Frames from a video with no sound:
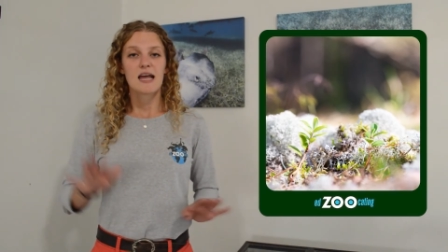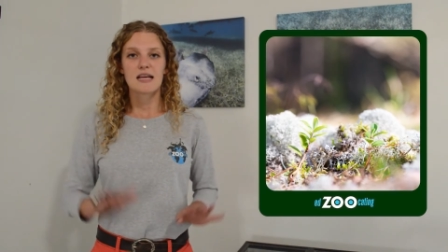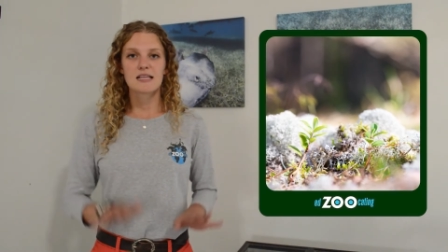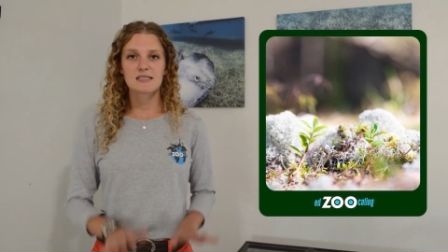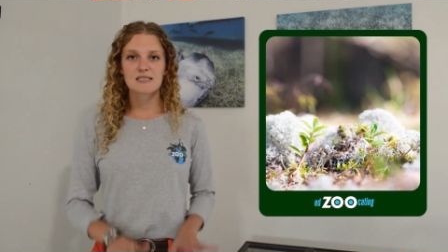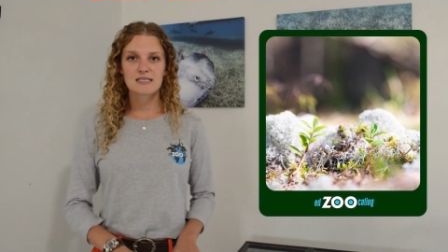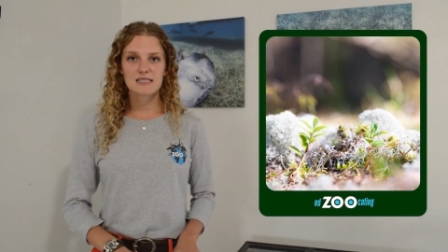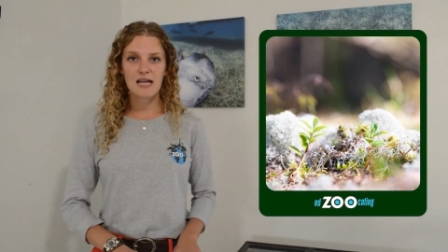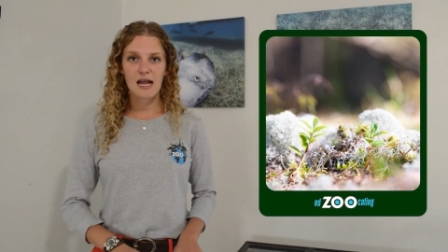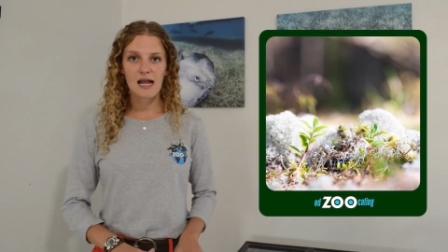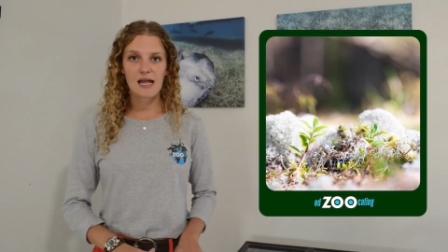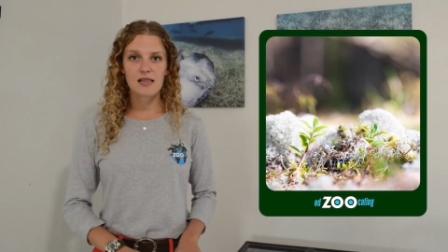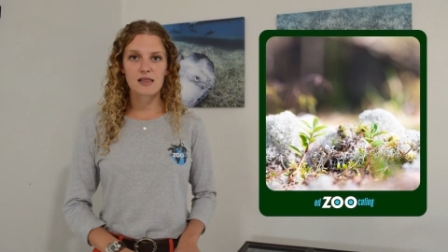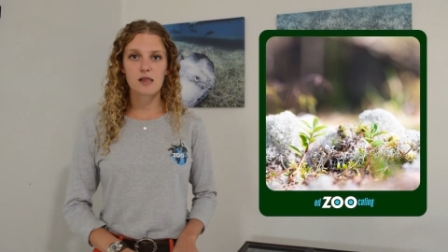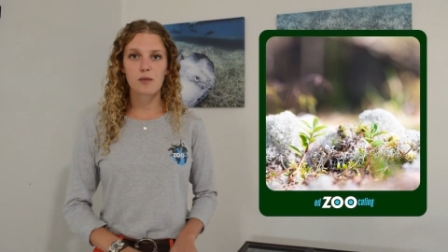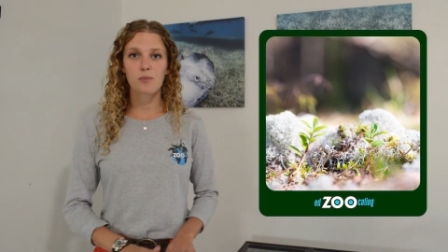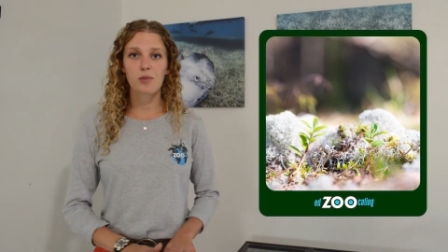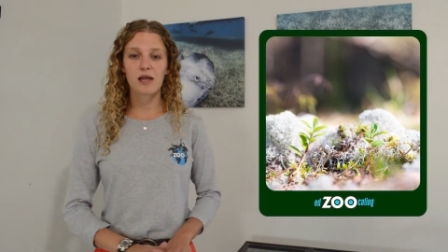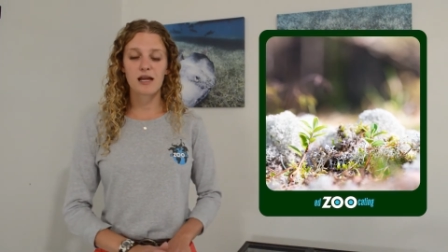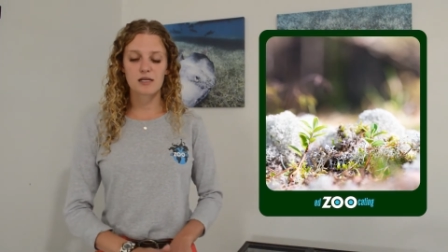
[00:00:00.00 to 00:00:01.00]

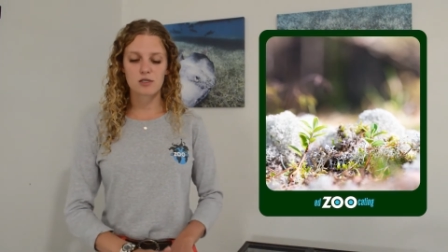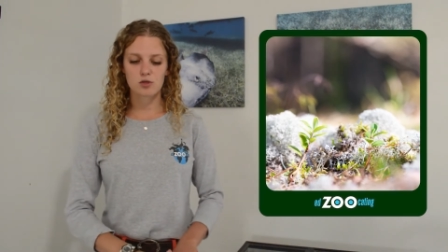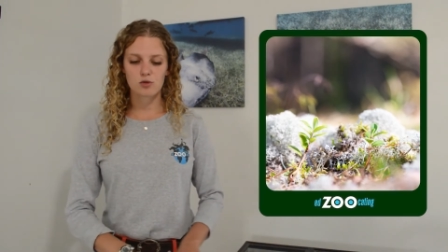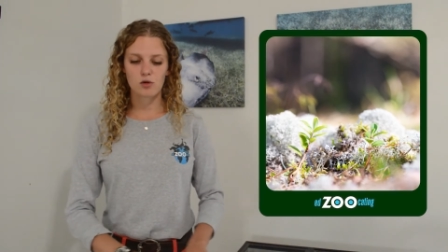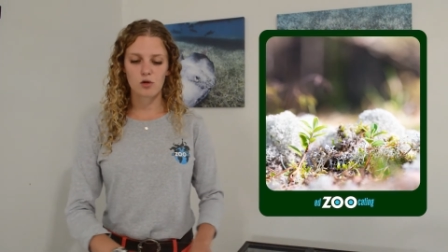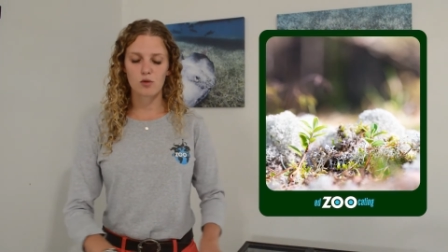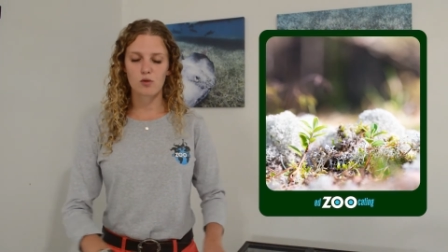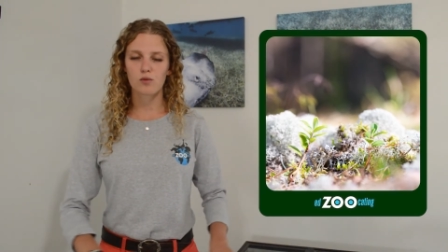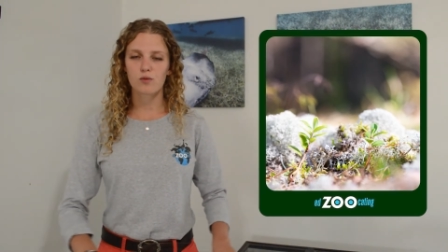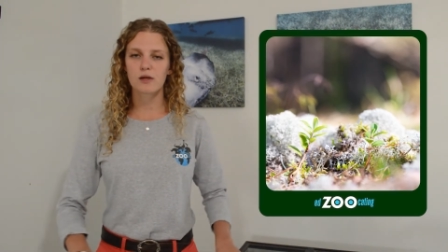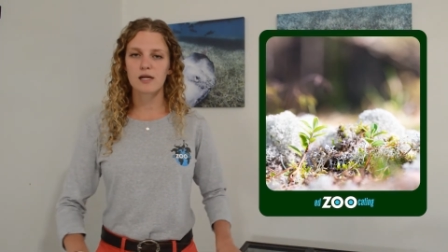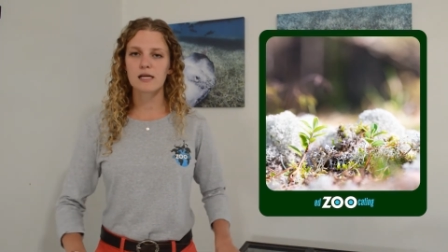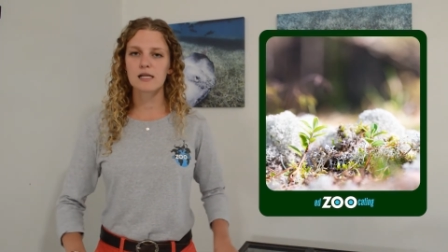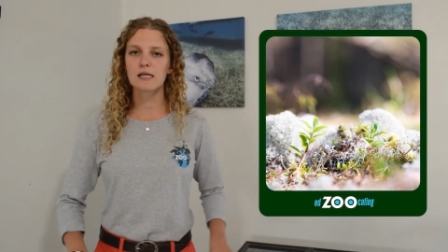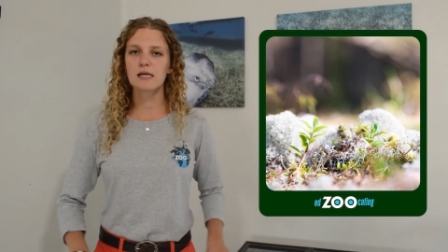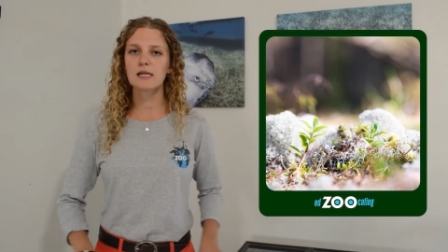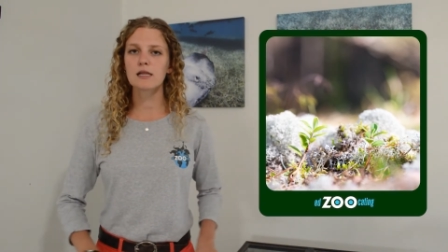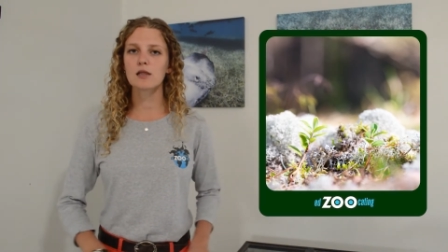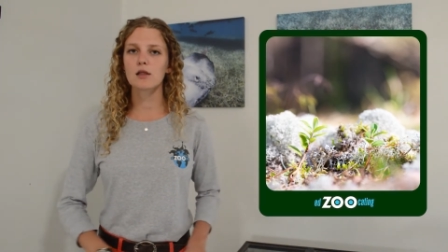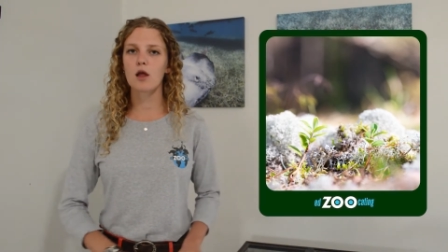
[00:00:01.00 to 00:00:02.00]
Instead, the plants grow
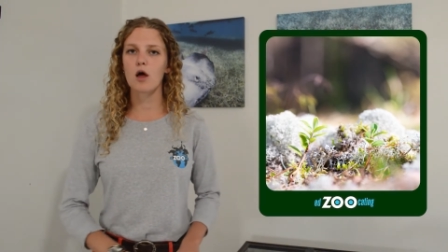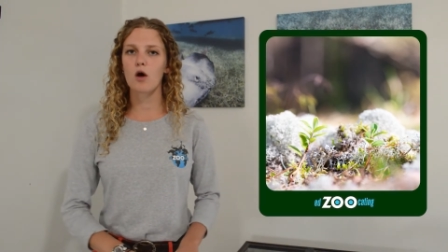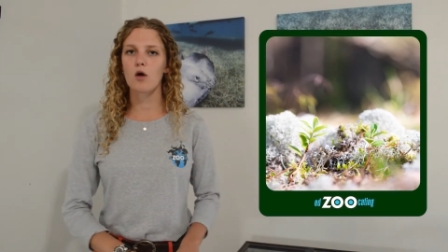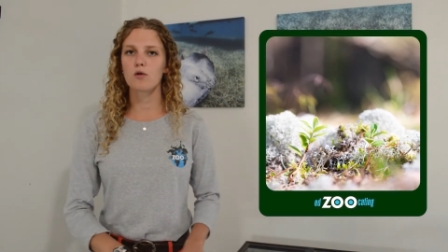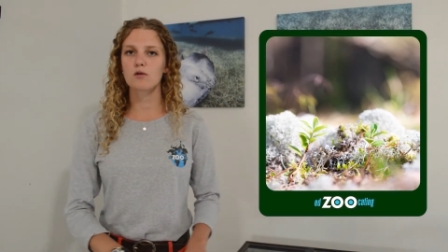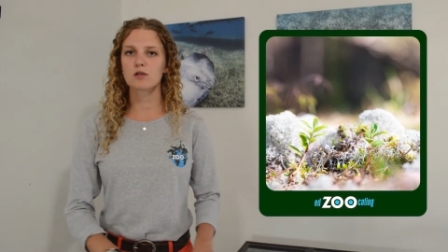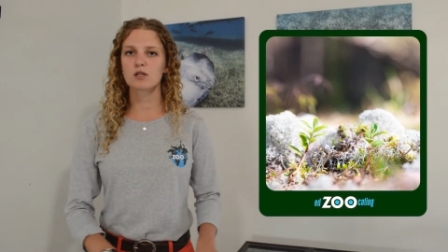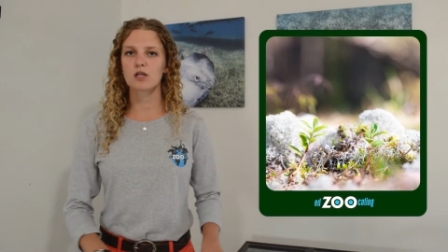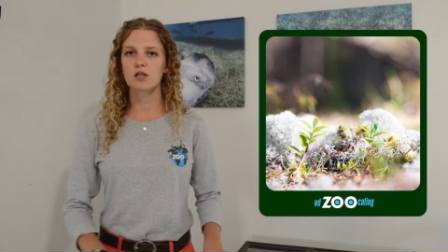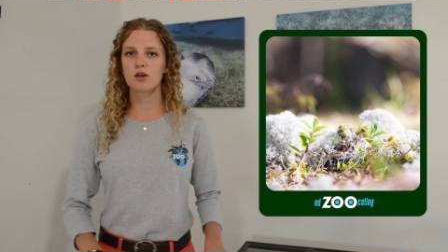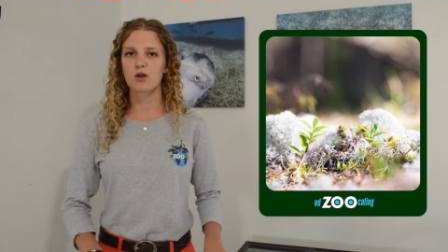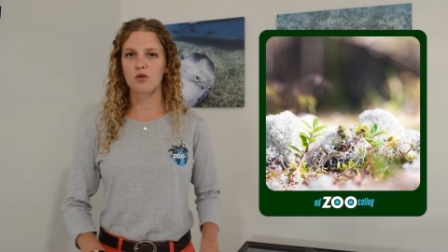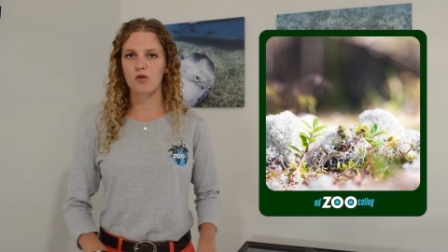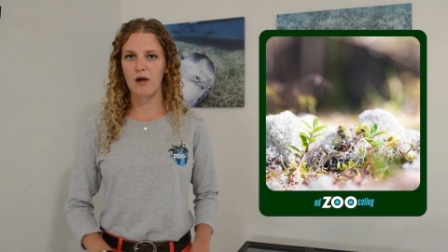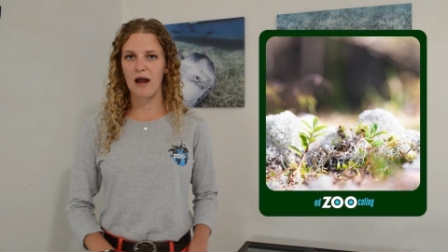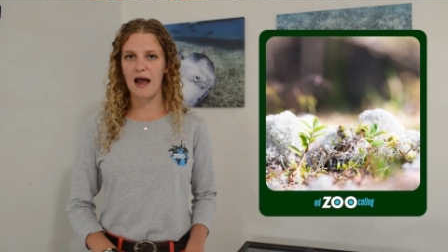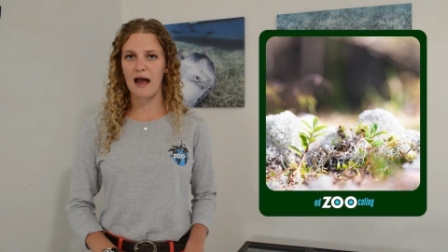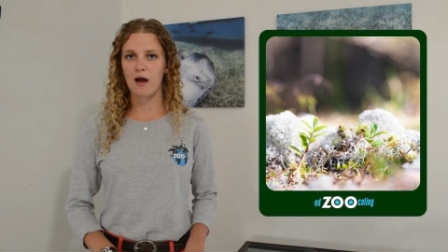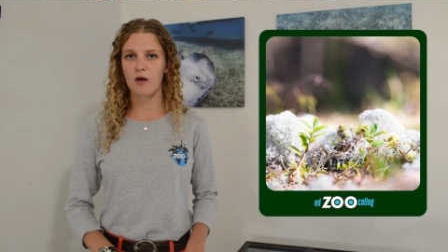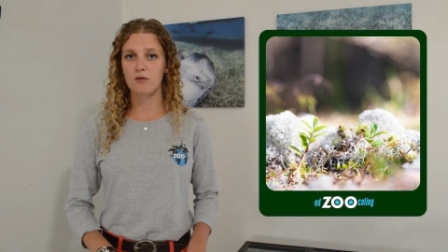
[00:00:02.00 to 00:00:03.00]
really low to the
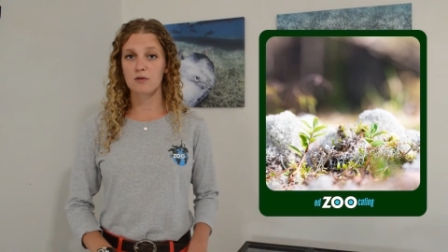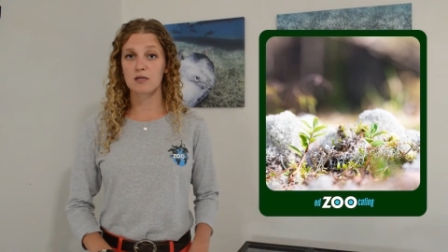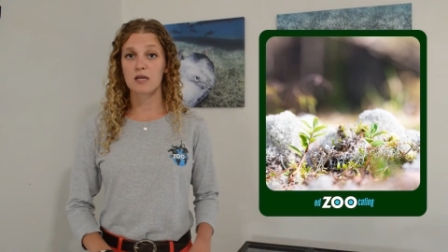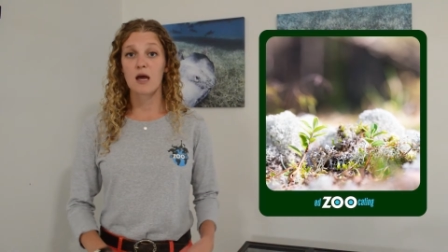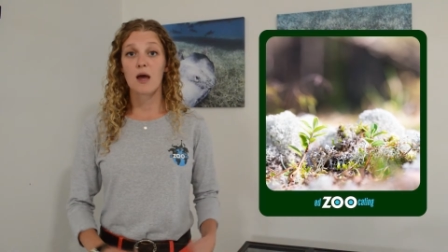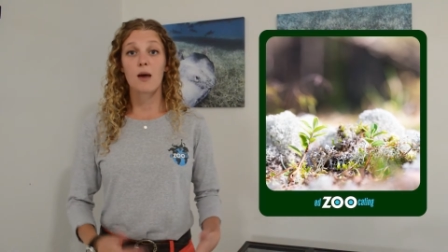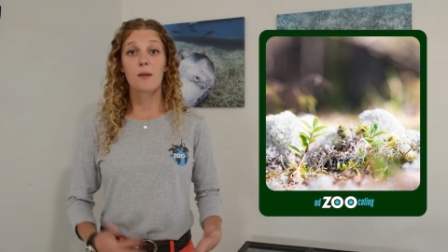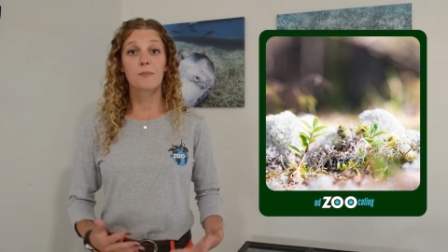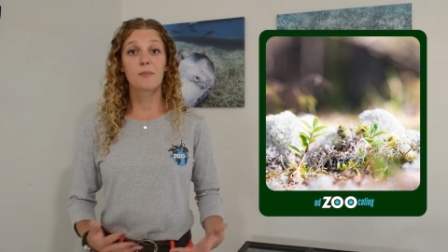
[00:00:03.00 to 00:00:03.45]
ground